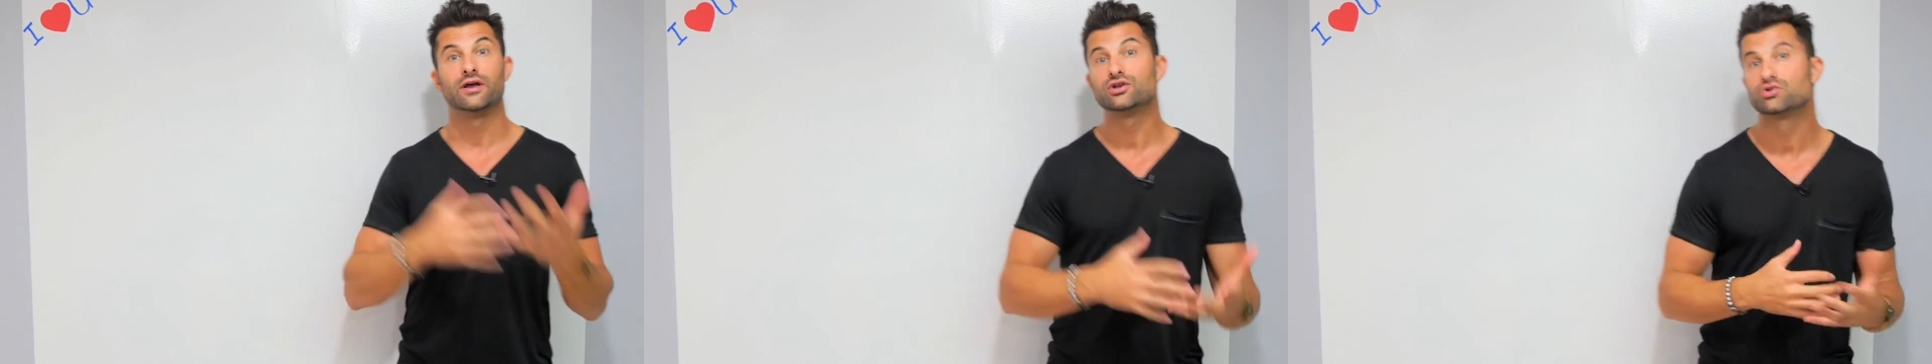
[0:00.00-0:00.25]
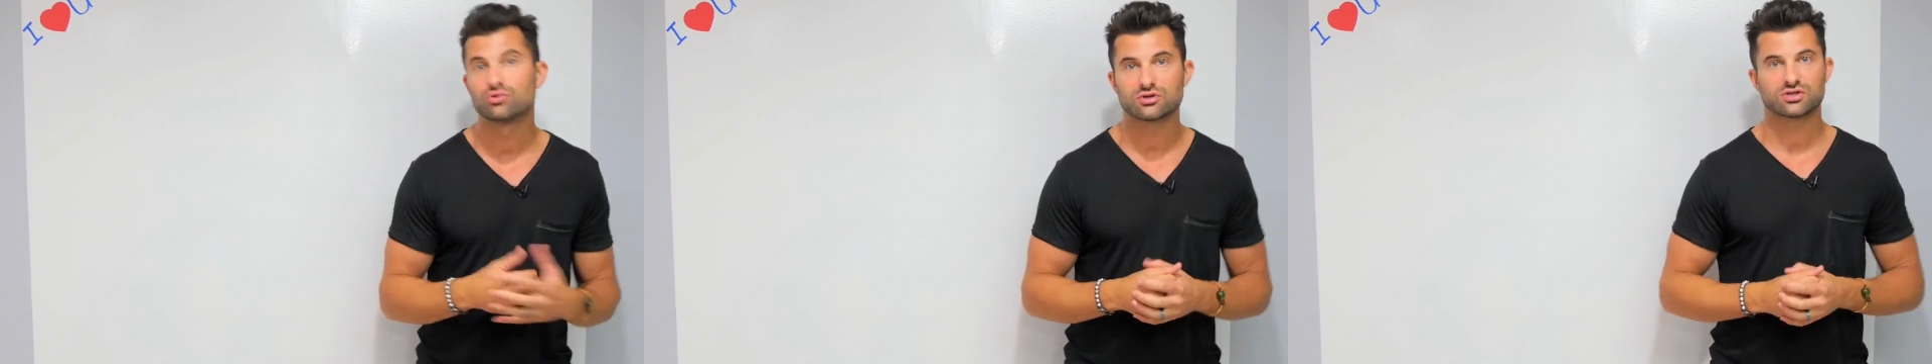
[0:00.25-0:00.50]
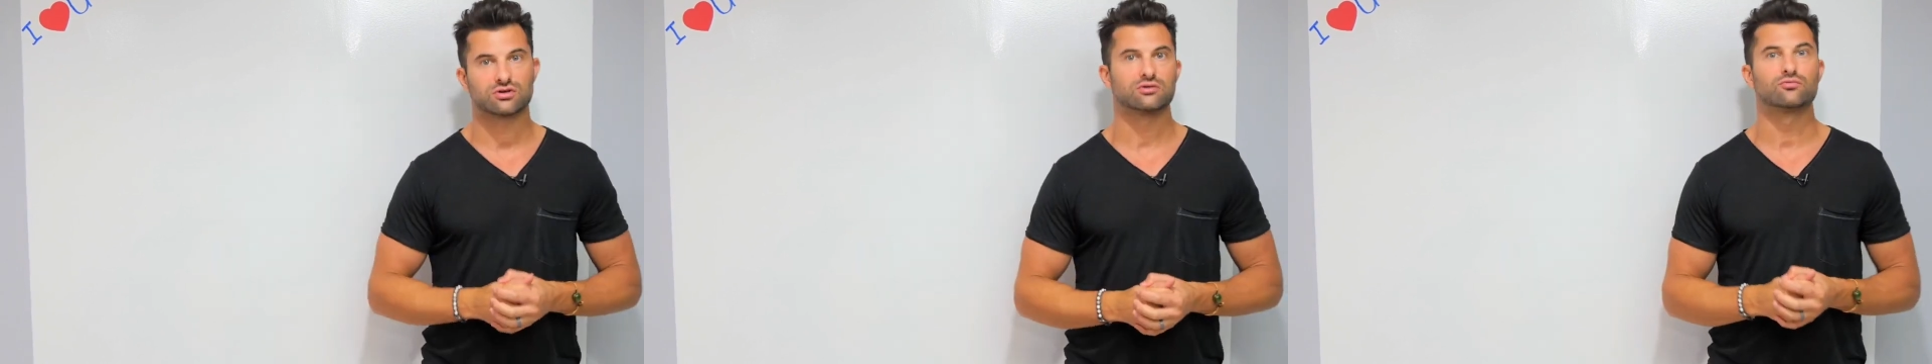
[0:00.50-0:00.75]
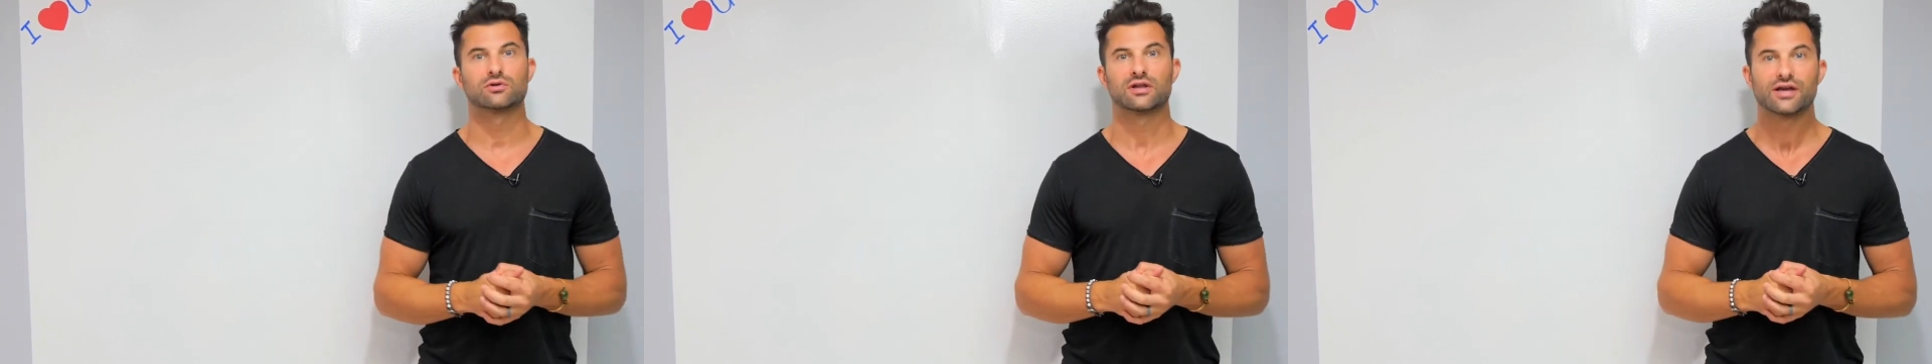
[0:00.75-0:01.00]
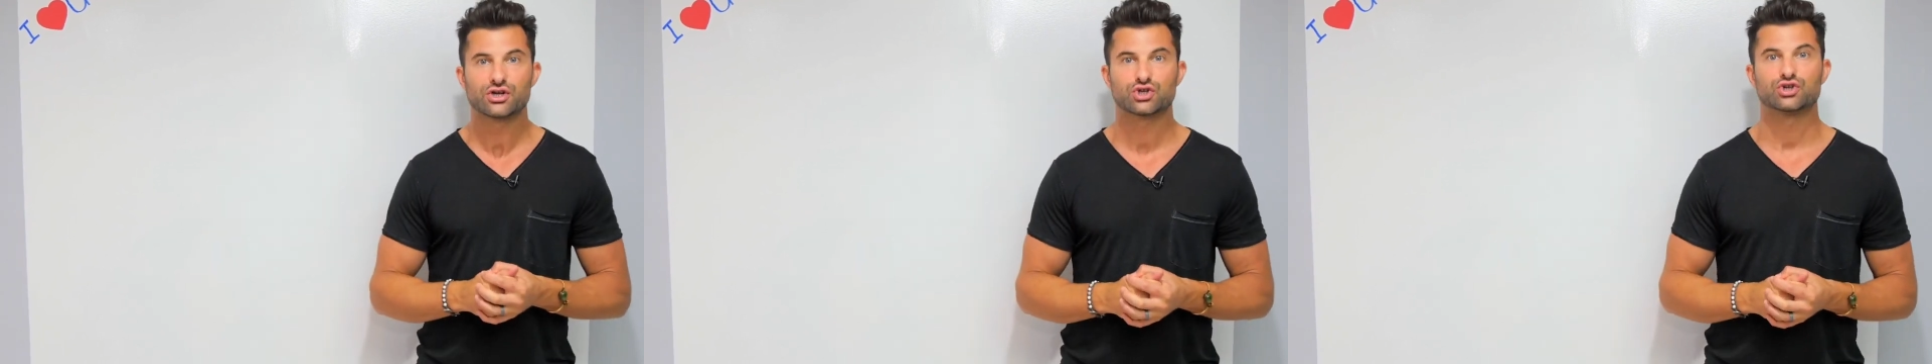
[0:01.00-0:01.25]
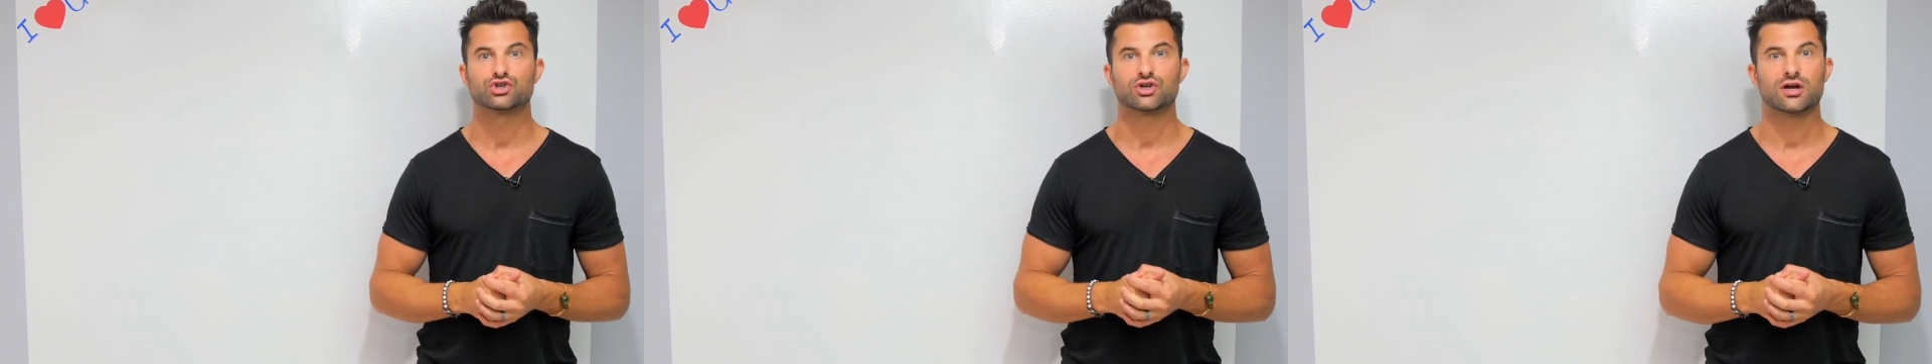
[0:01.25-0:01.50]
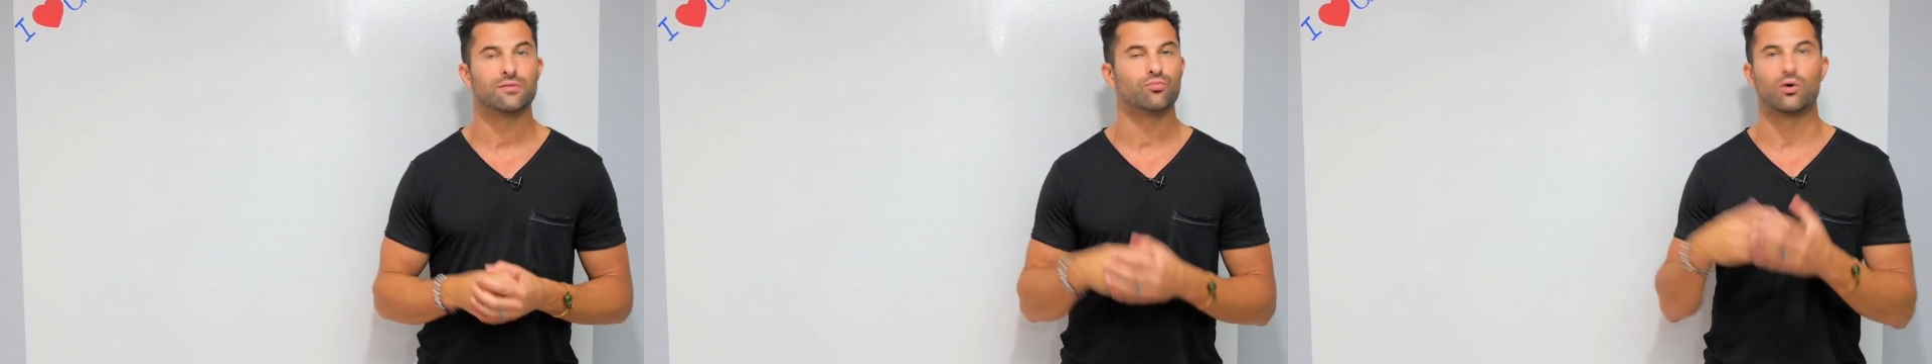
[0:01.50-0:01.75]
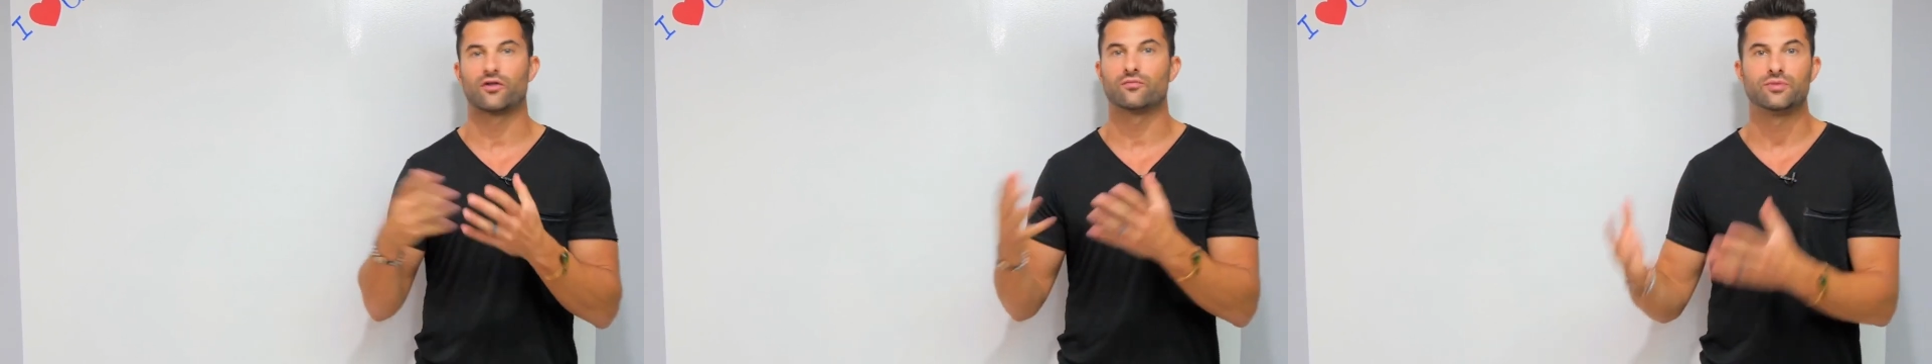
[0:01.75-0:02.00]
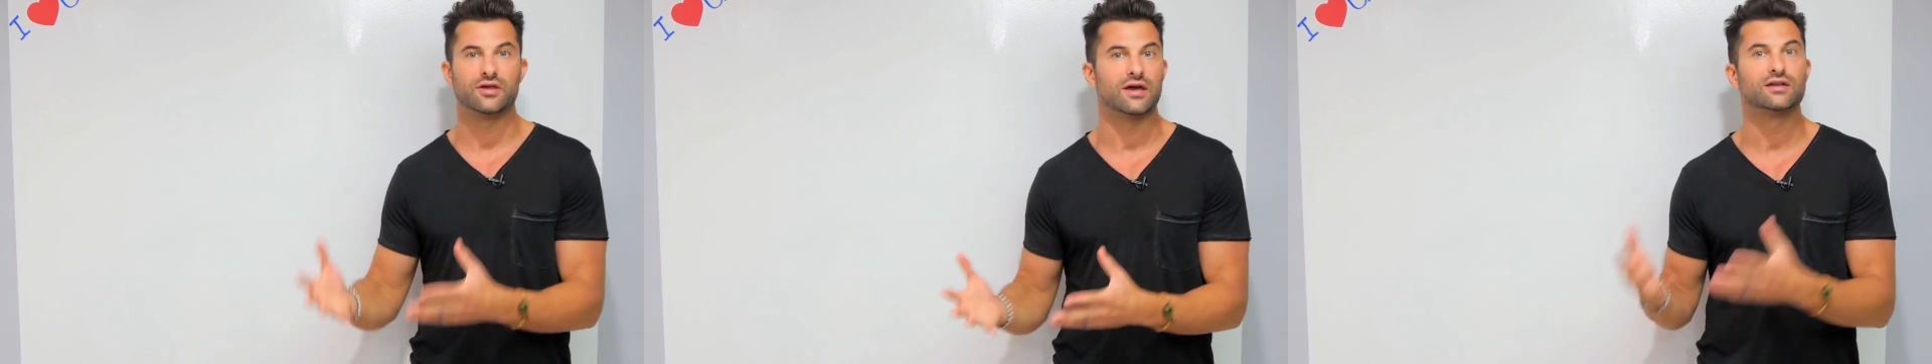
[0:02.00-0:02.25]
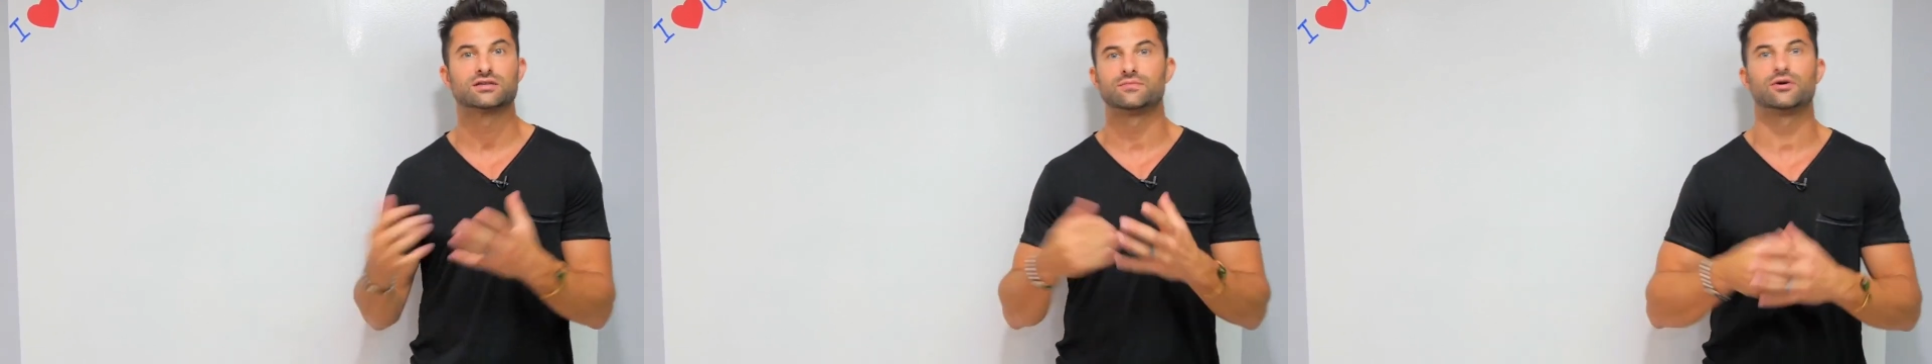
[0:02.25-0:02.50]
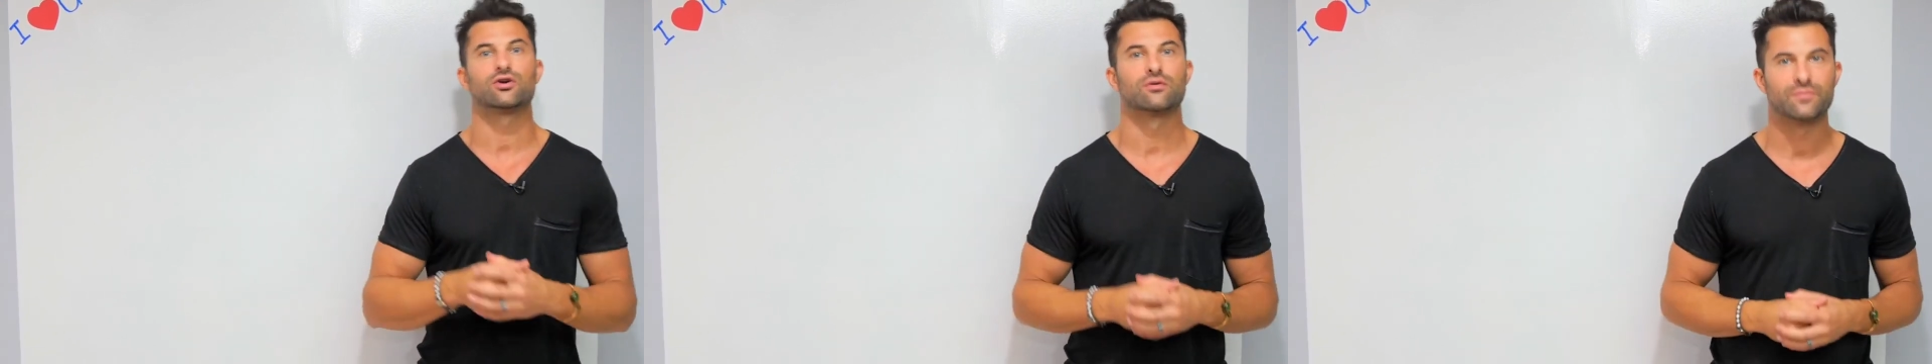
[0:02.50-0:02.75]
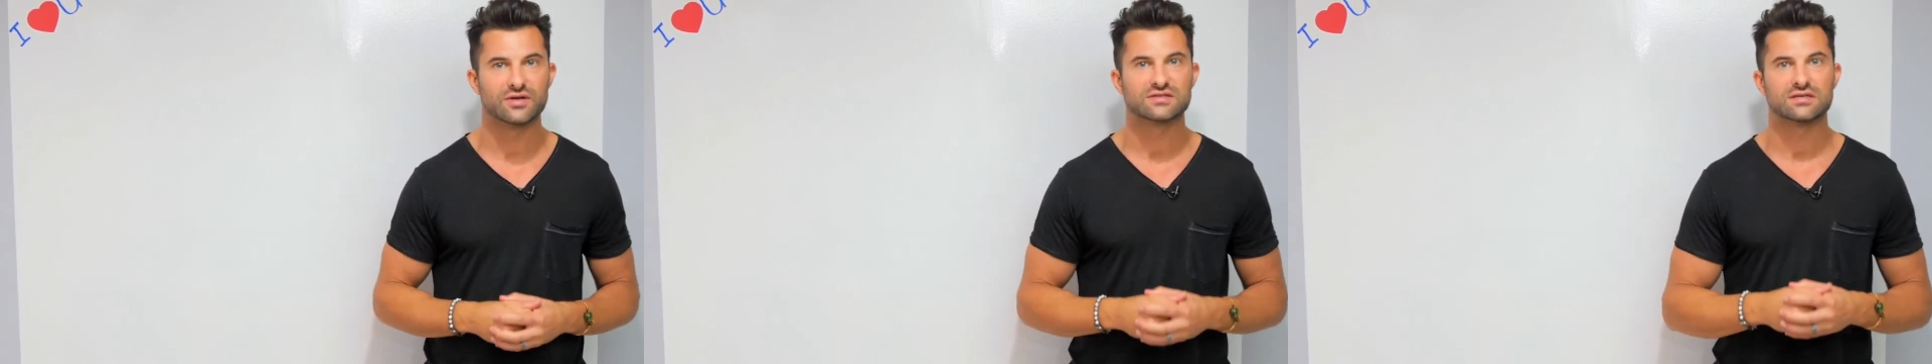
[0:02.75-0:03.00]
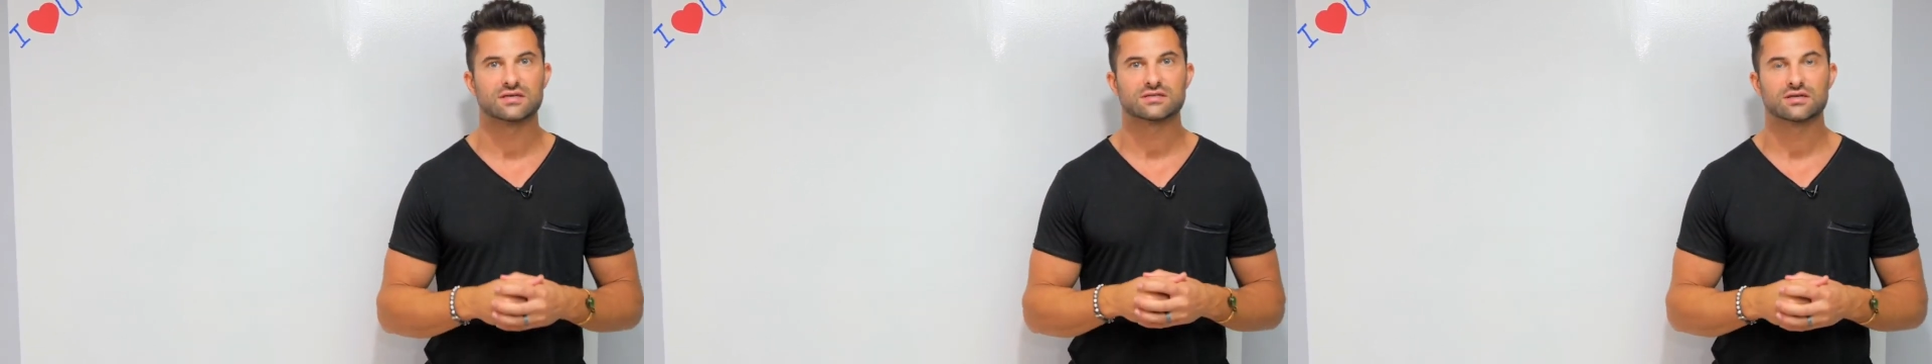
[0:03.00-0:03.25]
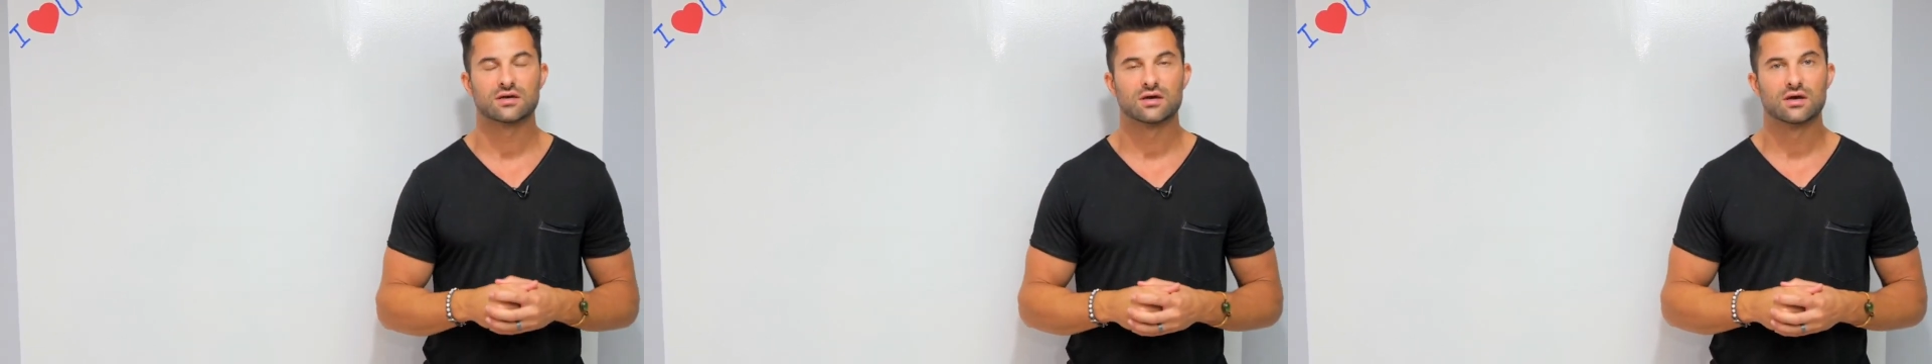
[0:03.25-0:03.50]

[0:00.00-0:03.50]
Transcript: or into a certain relationship, whether it be intimate or business.